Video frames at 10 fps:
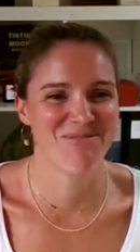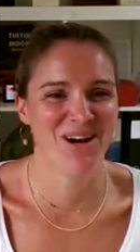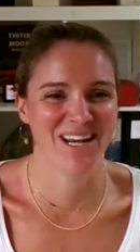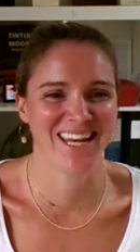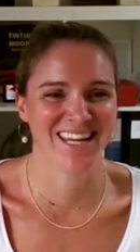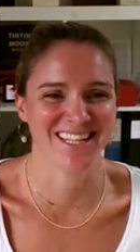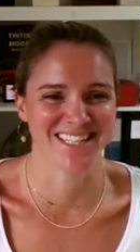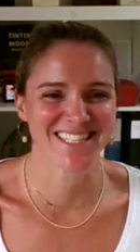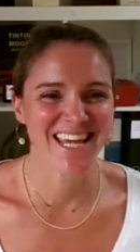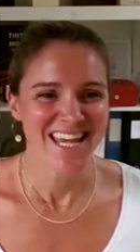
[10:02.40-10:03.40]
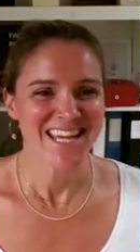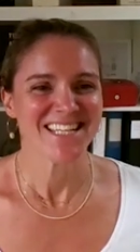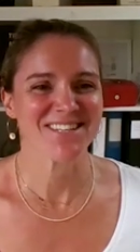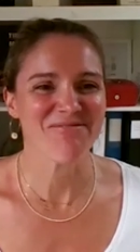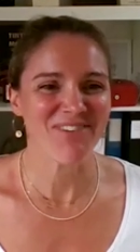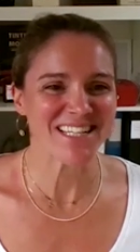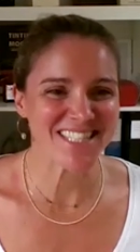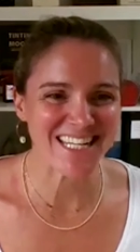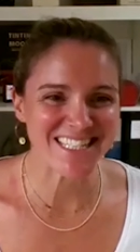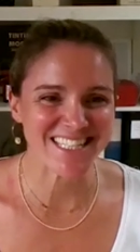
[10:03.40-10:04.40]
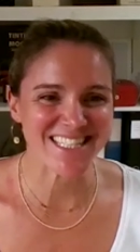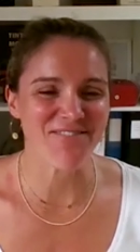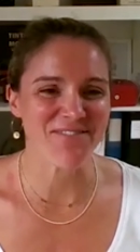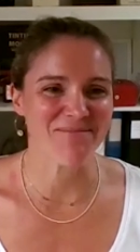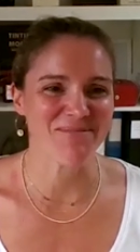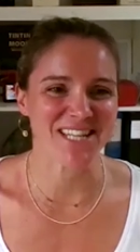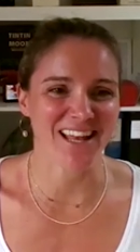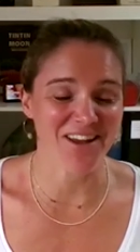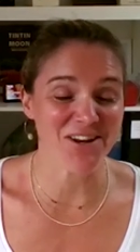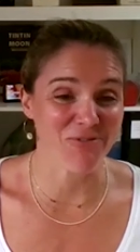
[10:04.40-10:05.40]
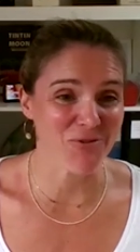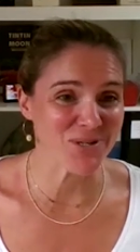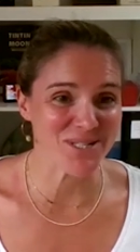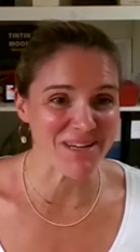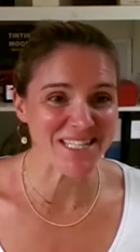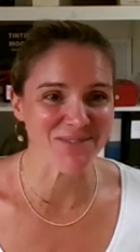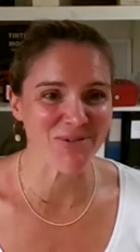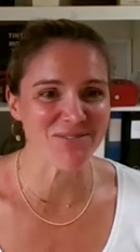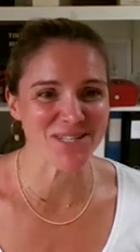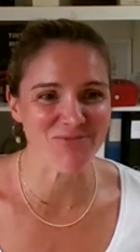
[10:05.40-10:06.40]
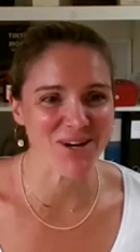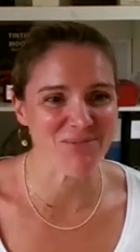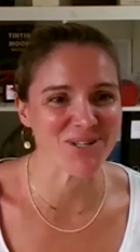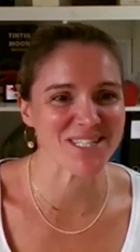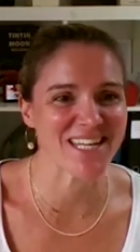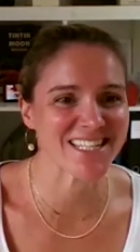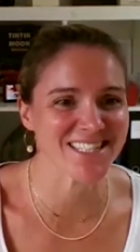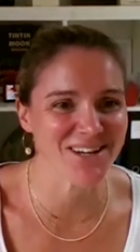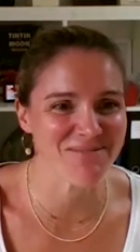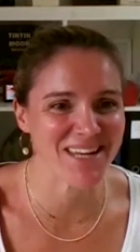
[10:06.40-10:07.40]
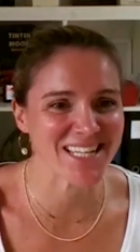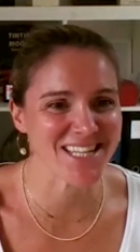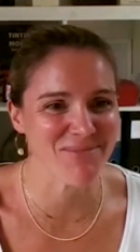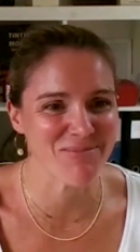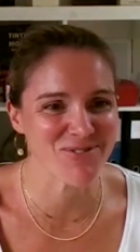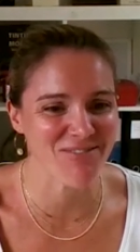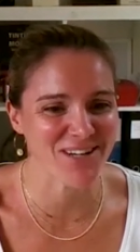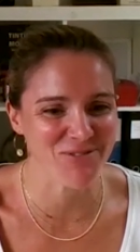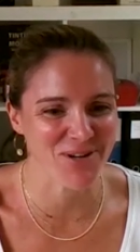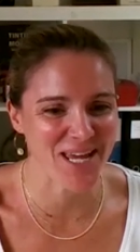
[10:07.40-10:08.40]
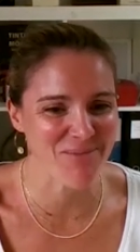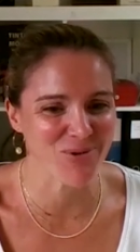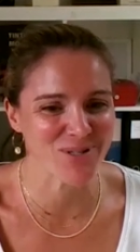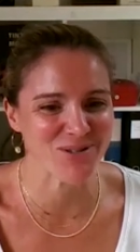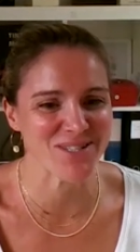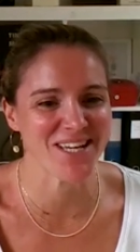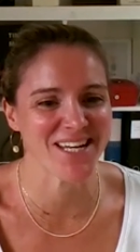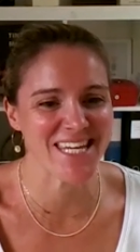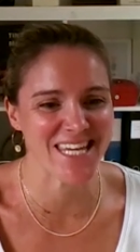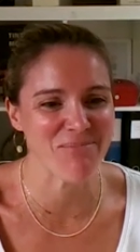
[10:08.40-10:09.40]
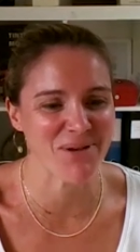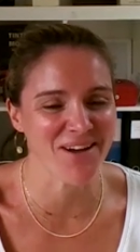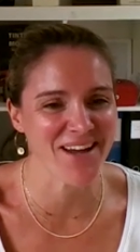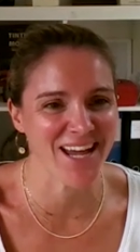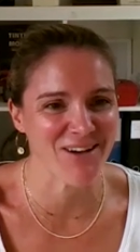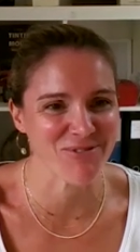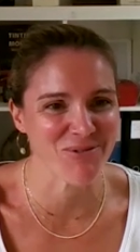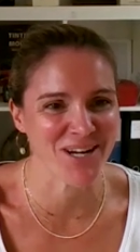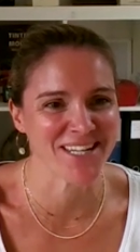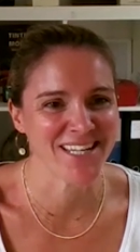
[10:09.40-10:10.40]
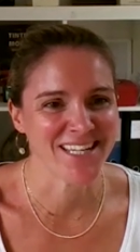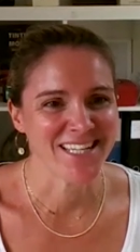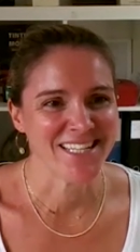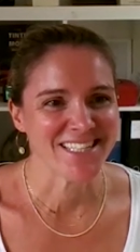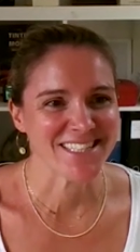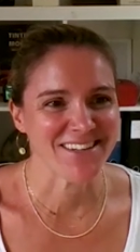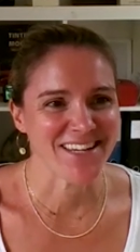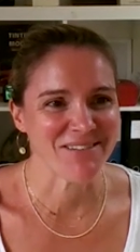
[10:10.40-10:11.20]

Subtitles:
Brilliant. Some fascinating stuff there, Michel. I look forward to meeting one of these robots next time I'm traveling through an airport, so I'll certainly keep an eye out for one. So yeah.